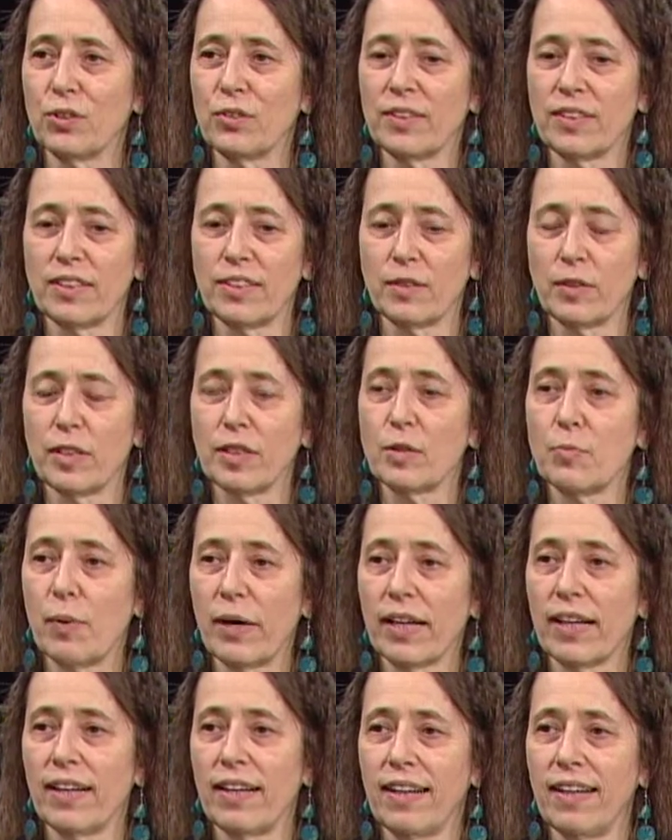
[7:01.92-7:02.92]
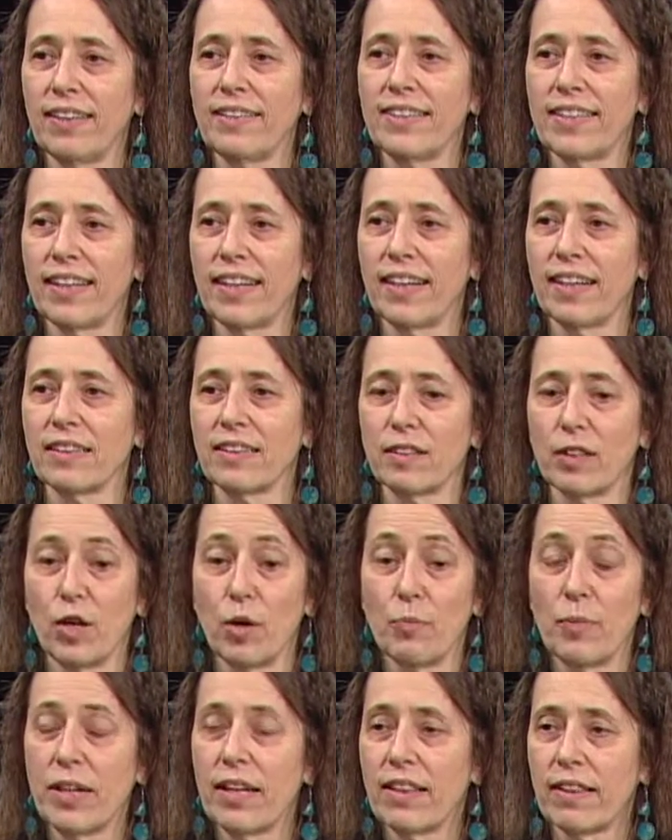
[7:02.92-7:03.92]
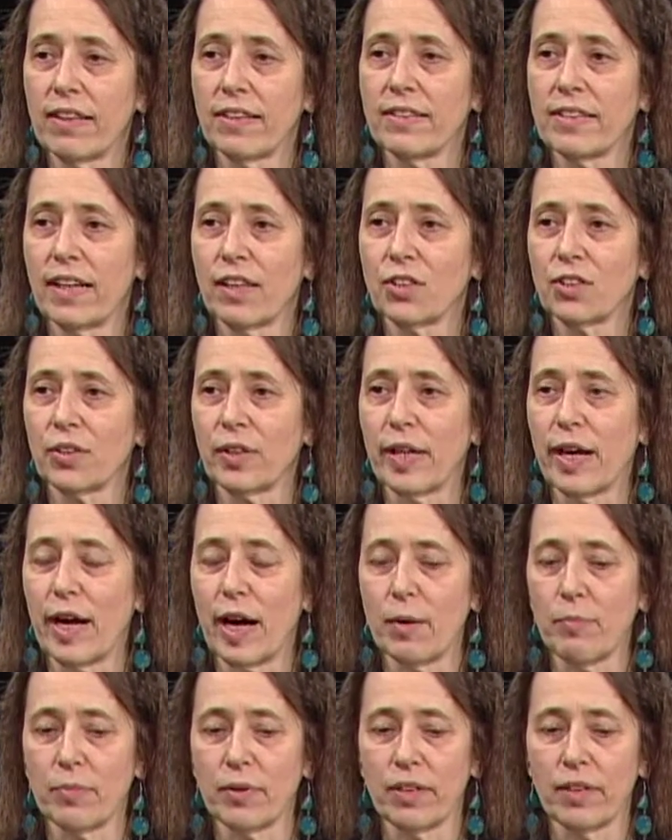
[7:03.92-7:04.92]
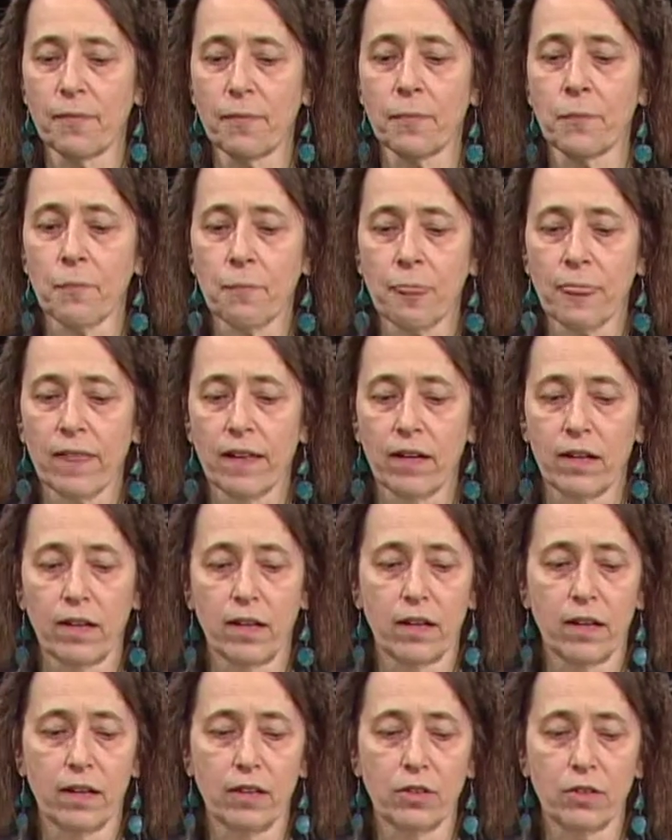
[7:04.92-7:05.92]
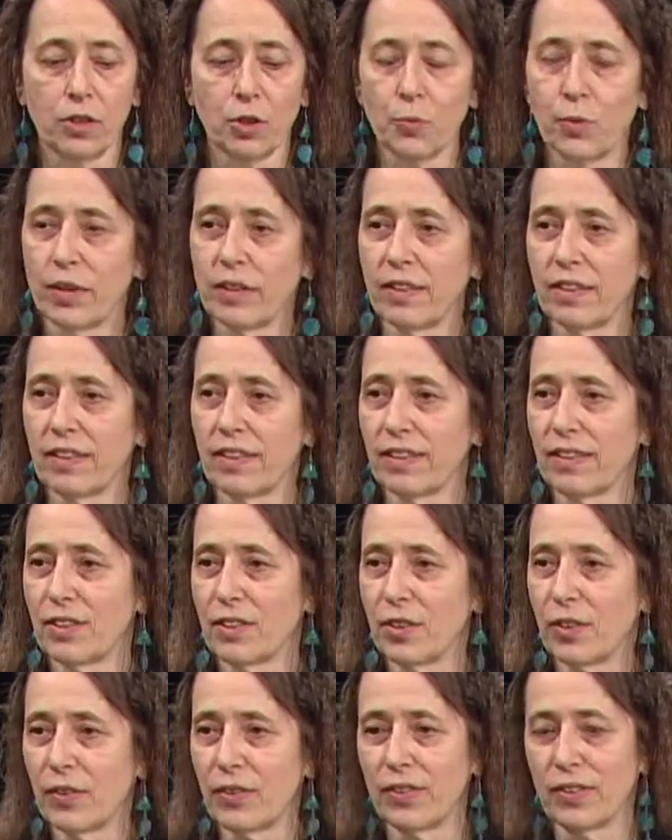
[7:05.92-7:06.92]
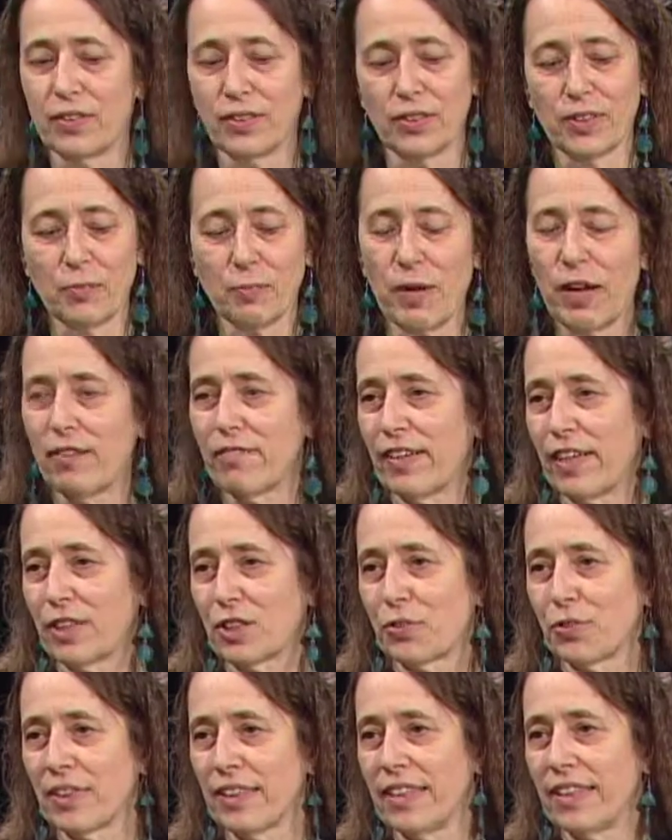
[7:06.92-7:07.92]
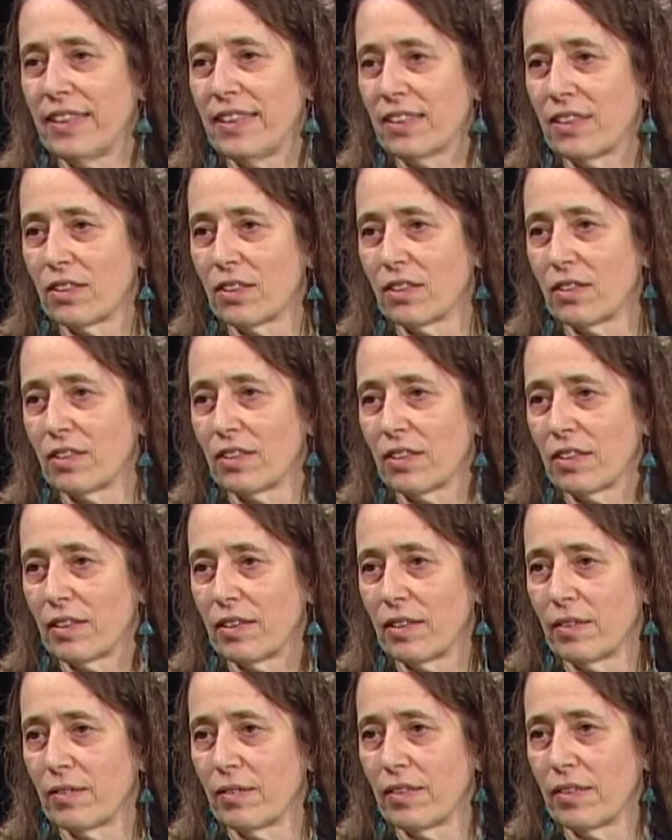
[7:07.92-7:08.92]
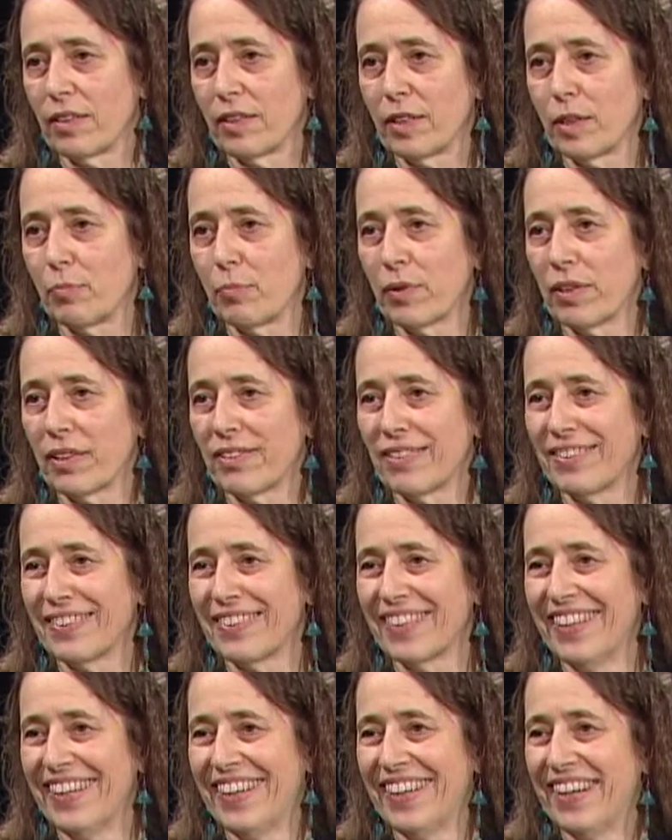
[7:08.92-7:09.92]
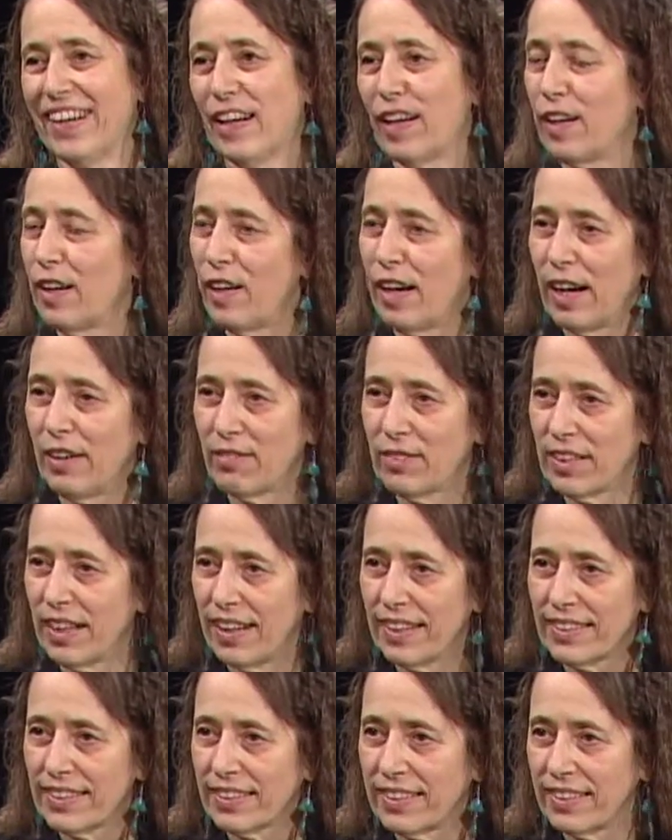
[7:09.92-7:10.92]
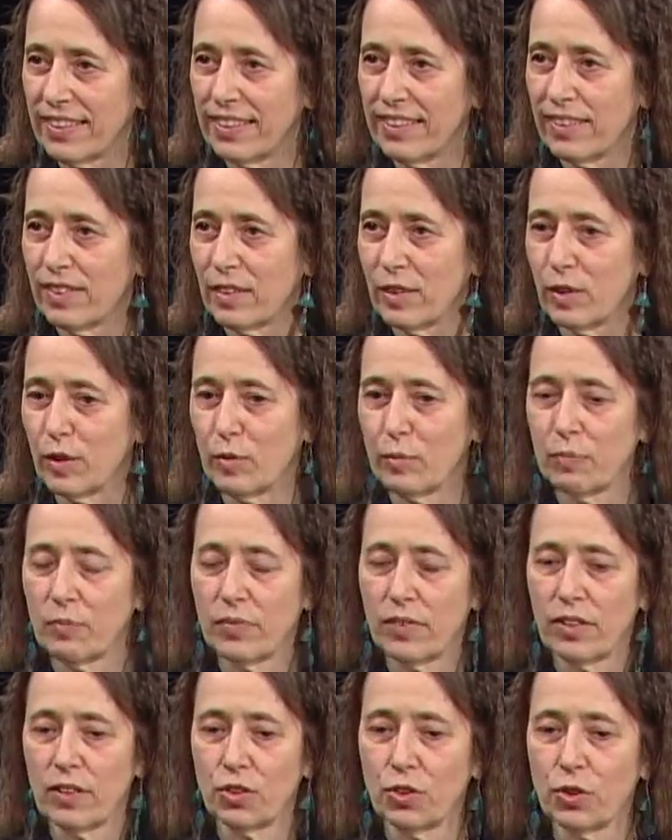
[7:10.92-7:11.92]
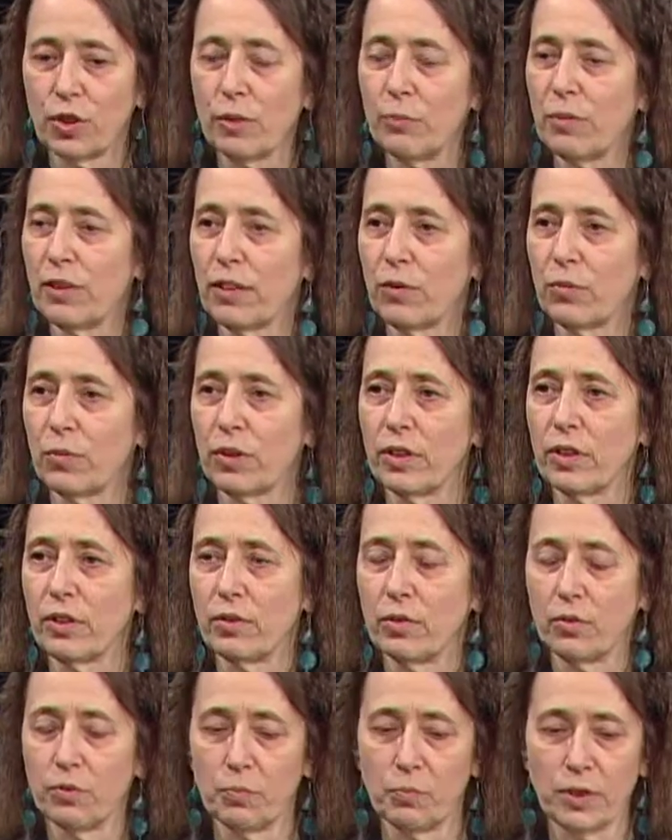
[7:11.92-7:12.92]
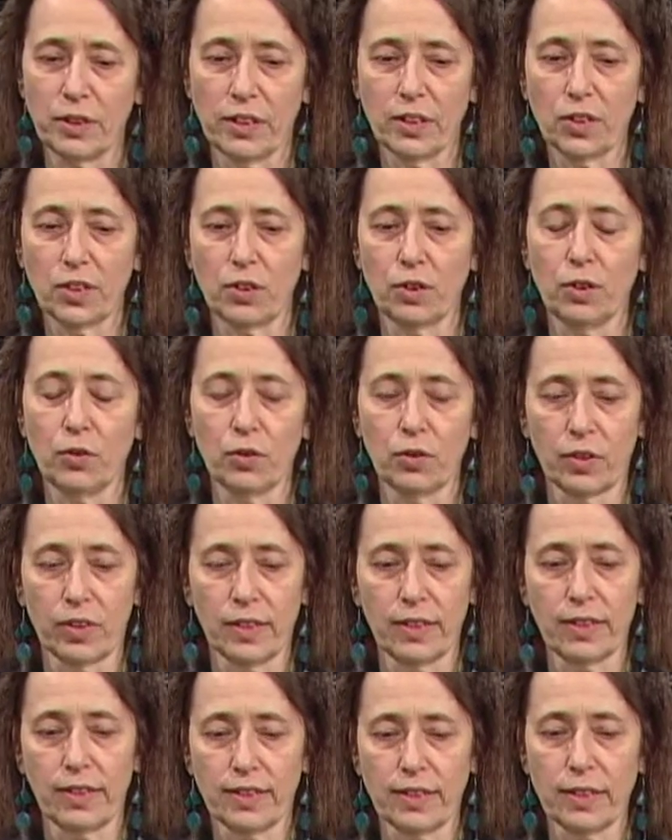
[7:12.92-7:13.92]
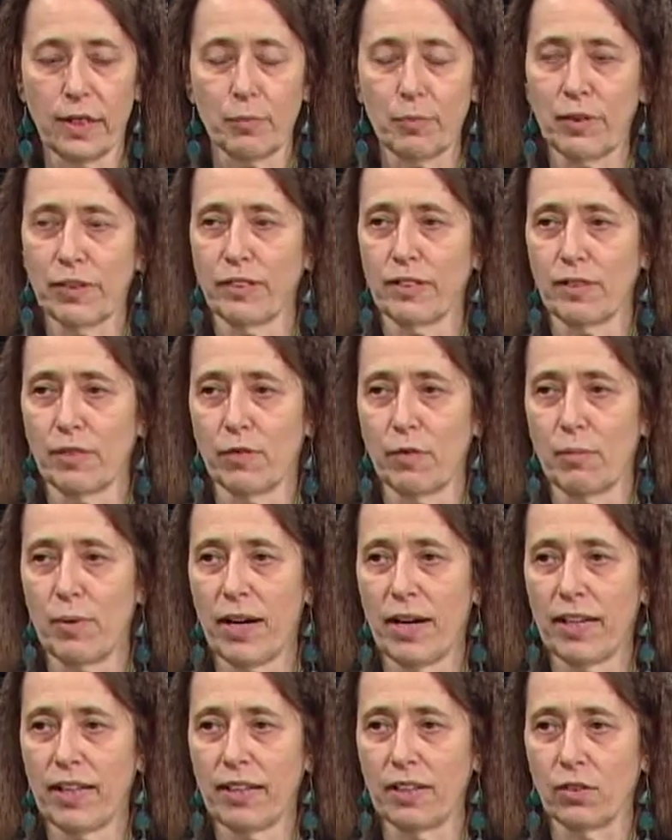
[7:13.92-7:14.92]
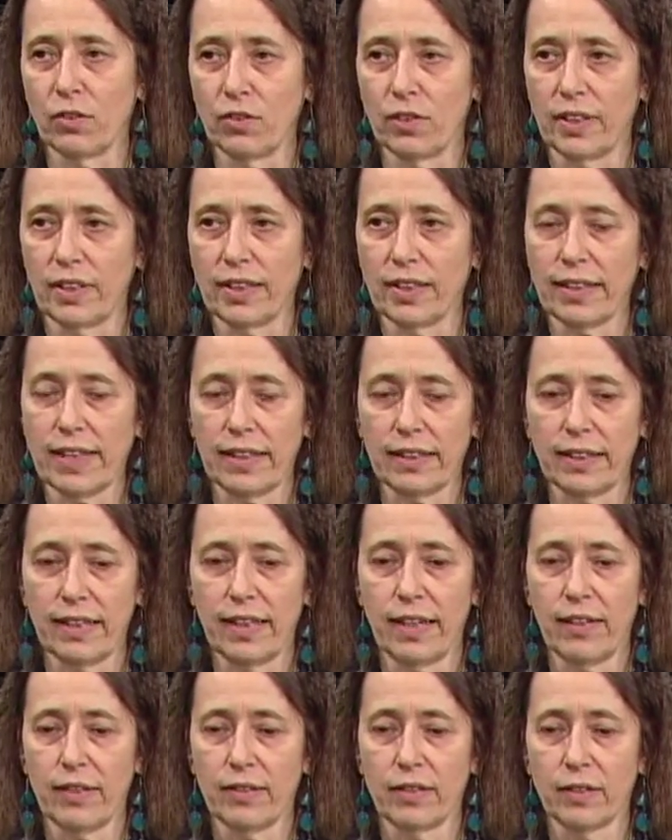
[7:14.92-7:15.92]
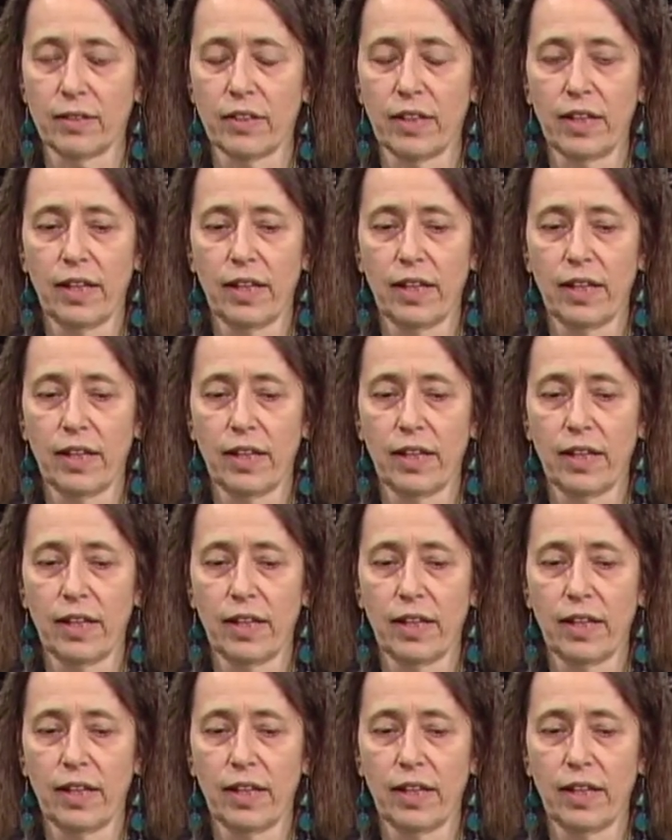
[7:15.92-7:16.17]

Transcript: is by contact, many things actually happen. There's myofascial release. There's a typical high velocity treatment where you learn the segments of the body, and you learn exactly how they're